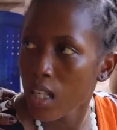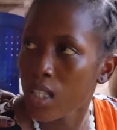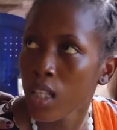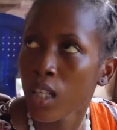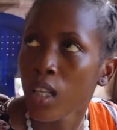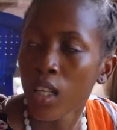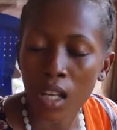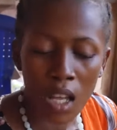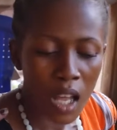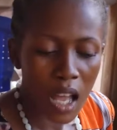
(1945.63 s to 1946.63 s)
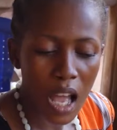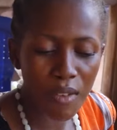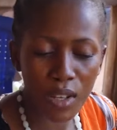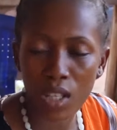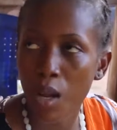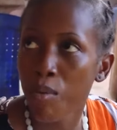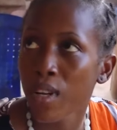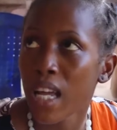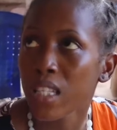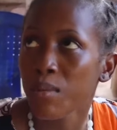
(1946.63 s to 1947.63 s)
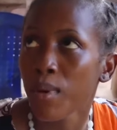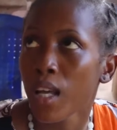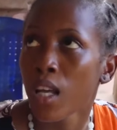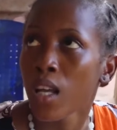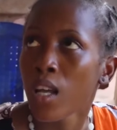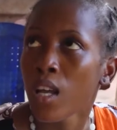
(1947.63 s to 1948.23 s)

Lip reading: I have a terrible nightmare.